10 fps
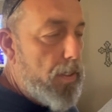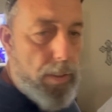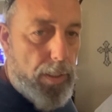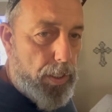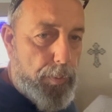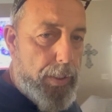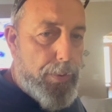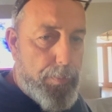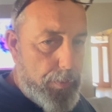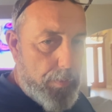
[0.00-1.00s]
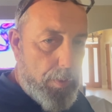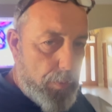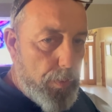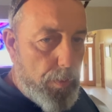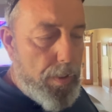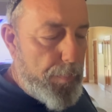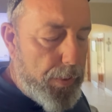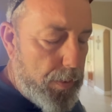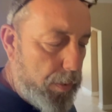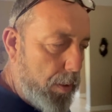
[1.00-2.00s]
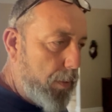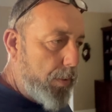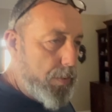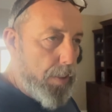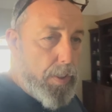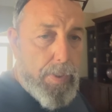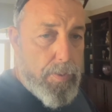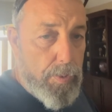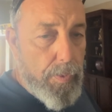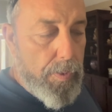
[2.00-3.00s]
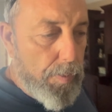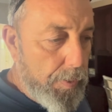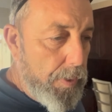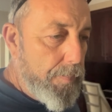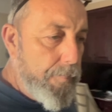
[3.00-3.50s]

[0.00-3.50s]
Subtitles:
all the way through Arkansas and Oklahoma.